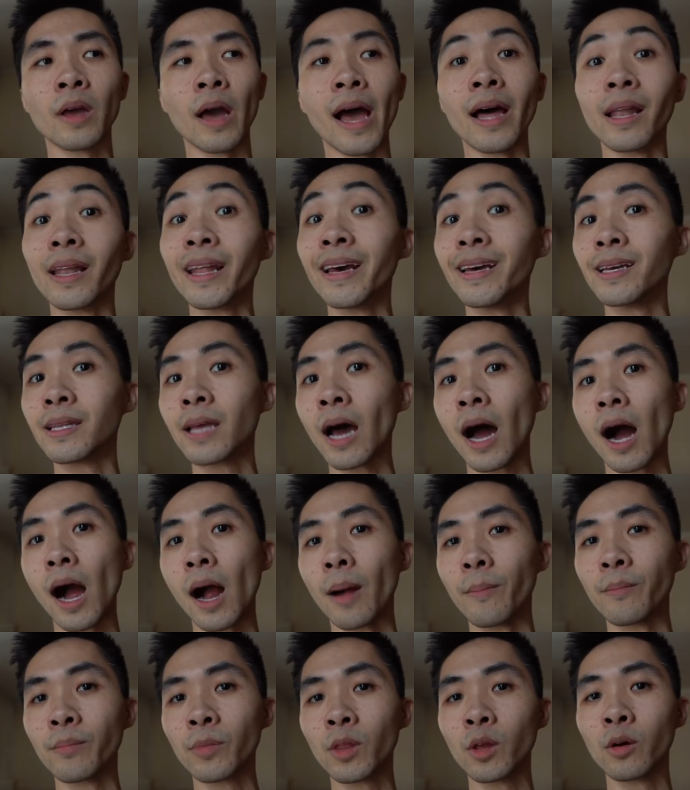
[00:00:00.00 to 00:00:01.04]
LA
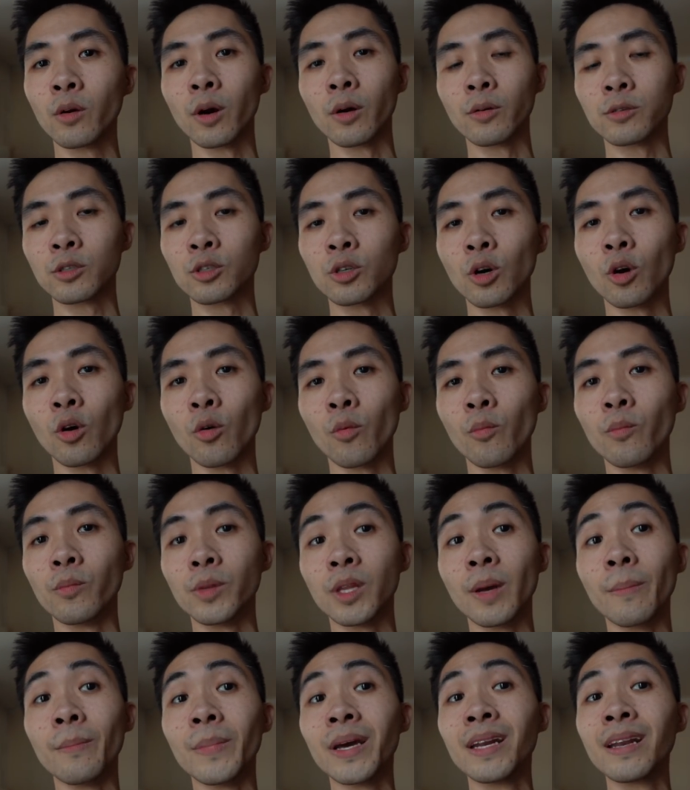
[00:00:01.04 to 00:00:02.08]
time. So
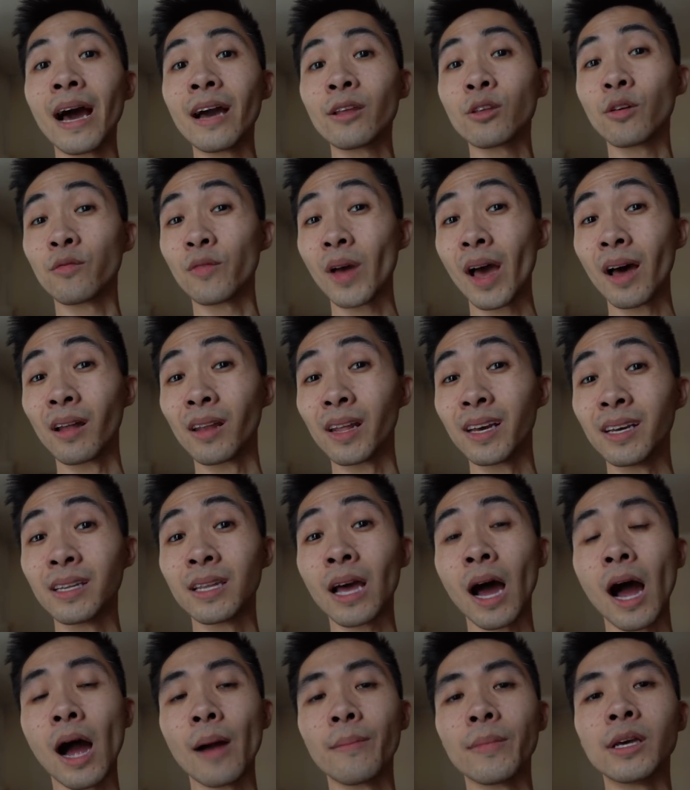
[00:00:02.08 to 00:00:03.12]
the midnight of LA
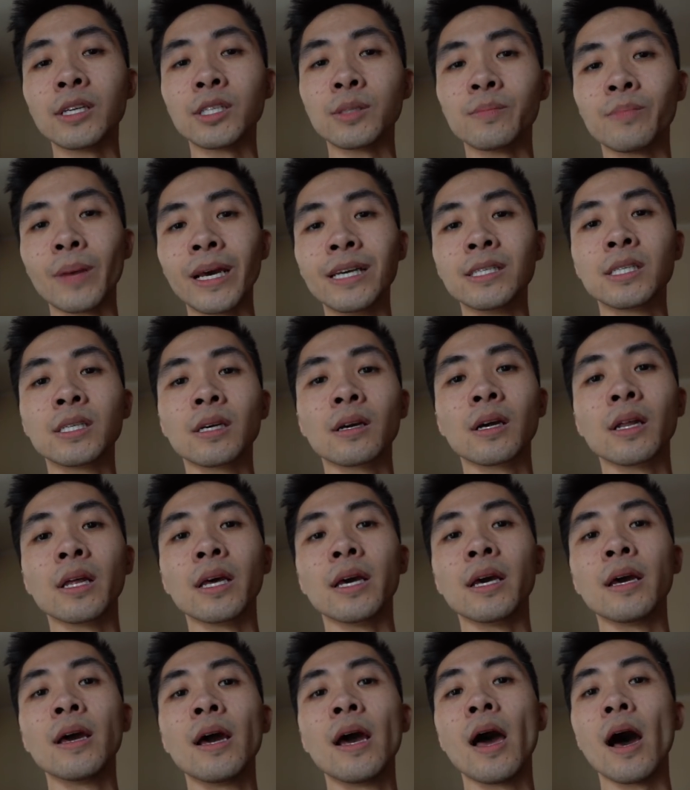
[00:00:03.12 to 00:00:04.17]
time is
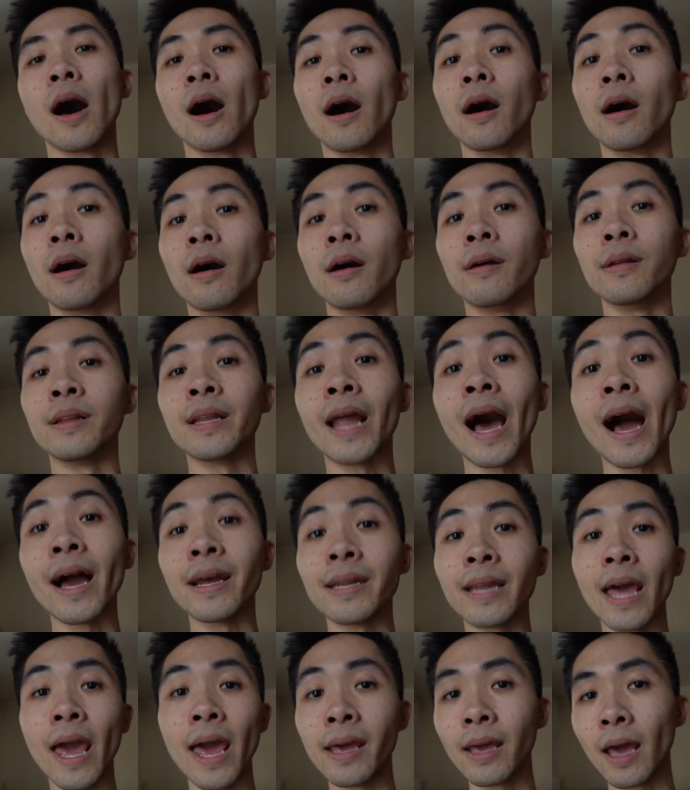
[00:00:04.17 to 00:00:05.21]
basically uh,
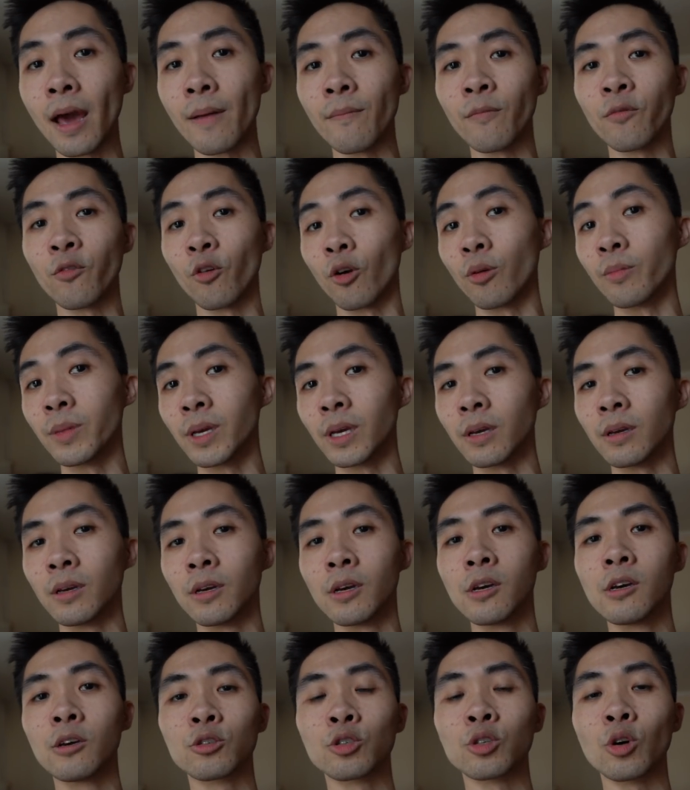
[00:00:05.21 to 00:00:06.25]
9 a.m. for me.
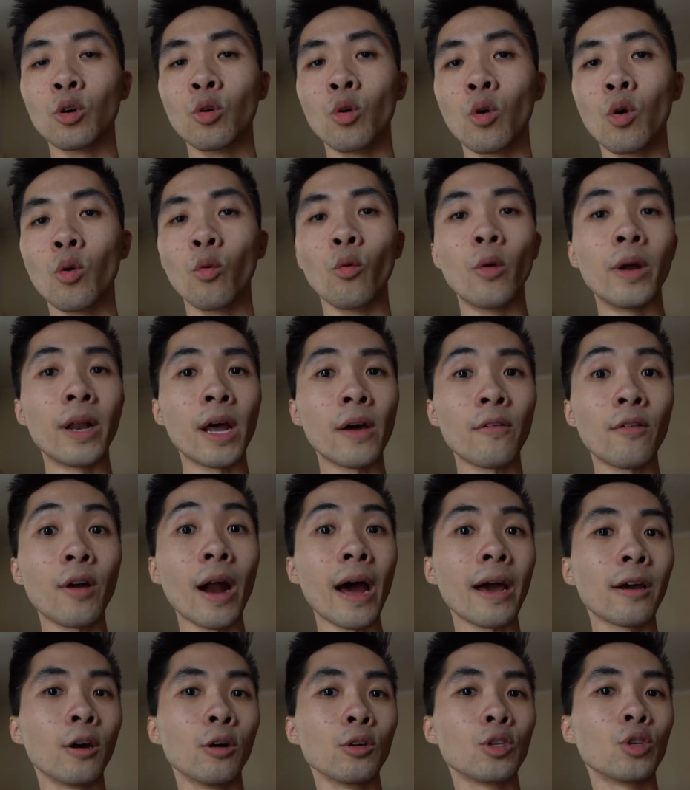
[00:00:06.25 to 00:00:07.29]
So whenever
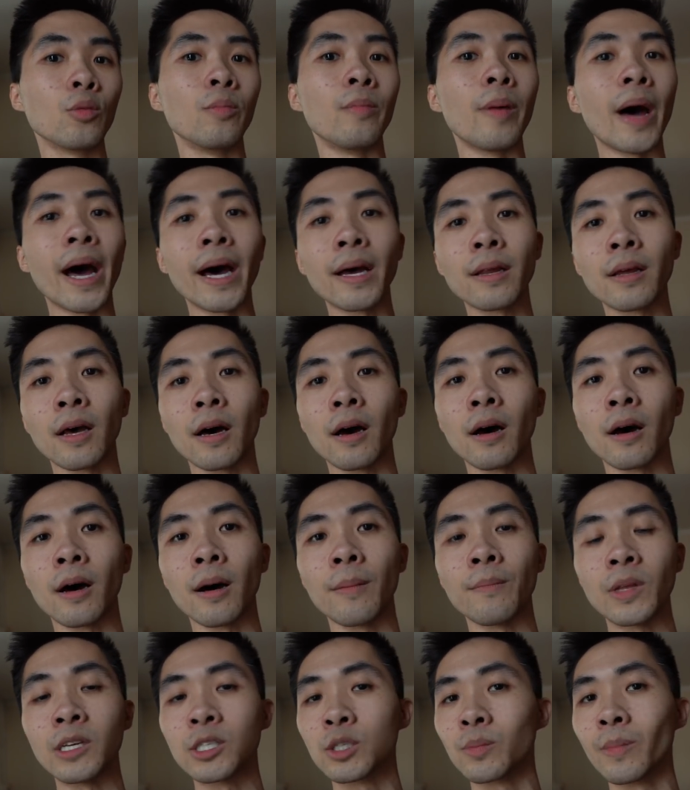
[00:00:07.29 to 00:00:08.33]
I go to bed,
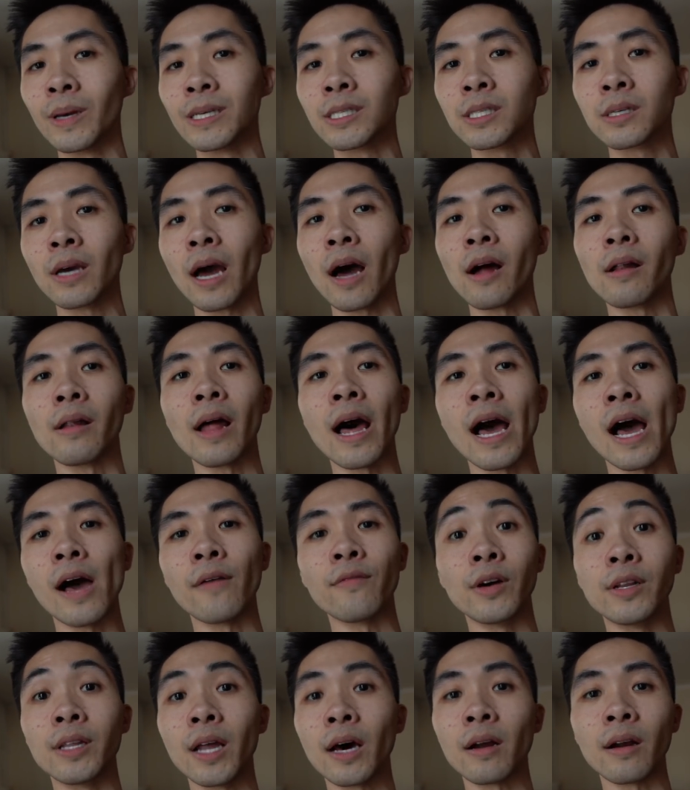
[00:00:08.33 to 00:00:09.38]
um, it's basically I'll
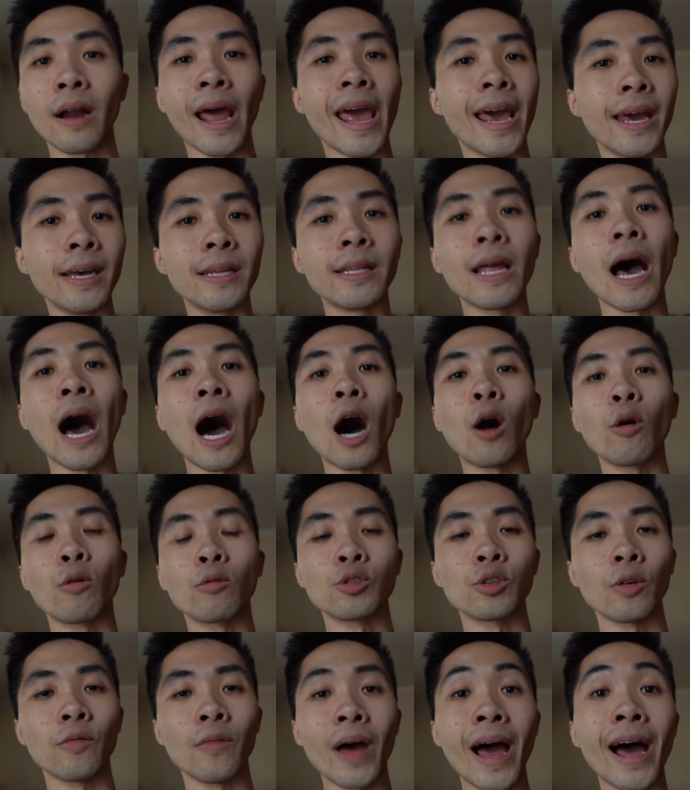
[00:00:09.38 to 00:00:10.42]
have another eight
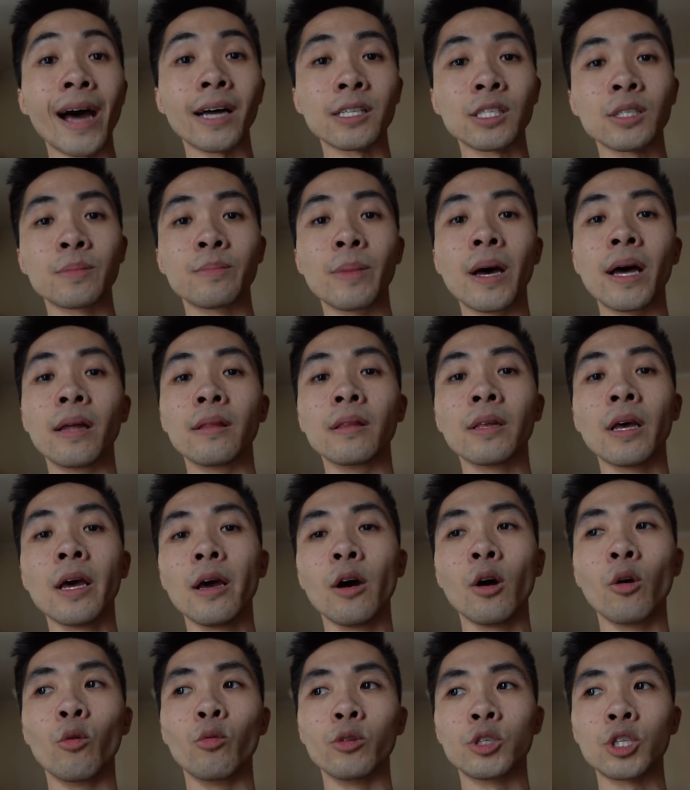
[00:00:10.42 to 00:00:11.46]
hours of ad spend
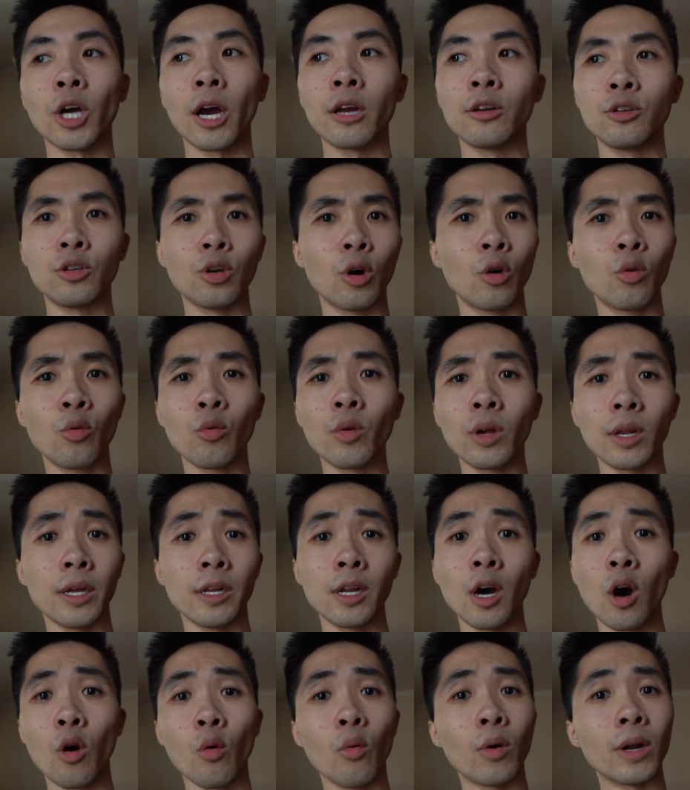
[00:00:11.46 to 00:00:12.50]
which I don't really
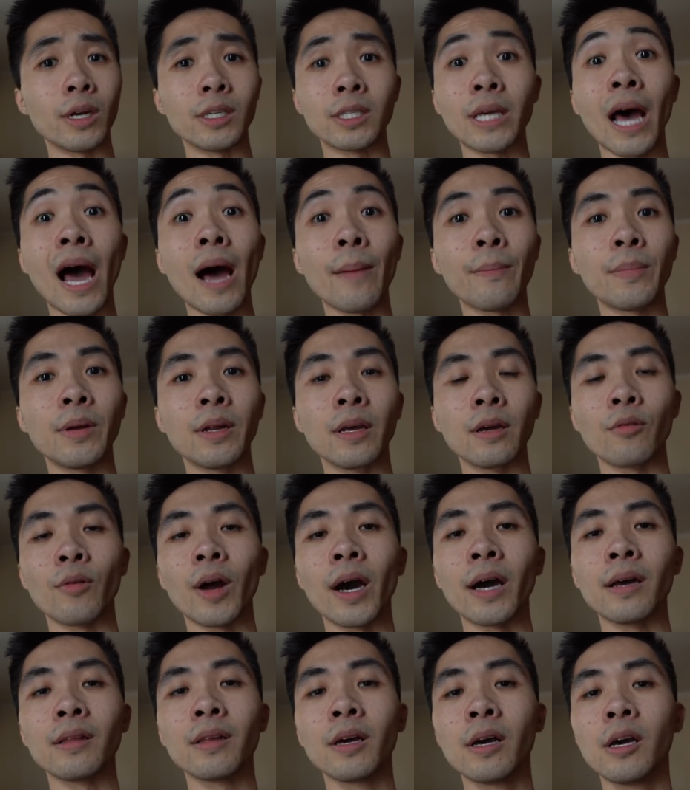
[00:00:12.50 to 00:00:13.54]
know what is happening,
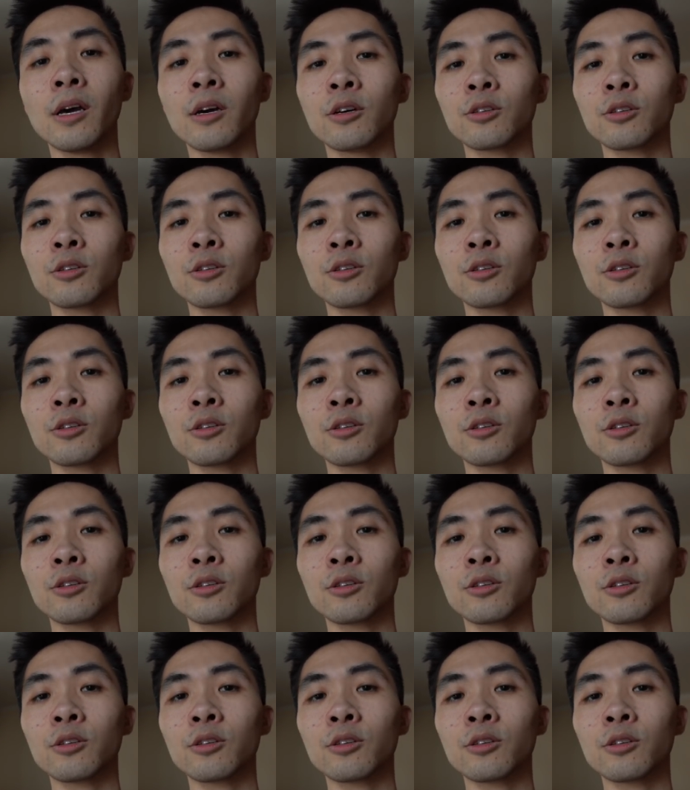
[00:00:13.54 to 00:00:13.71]
right?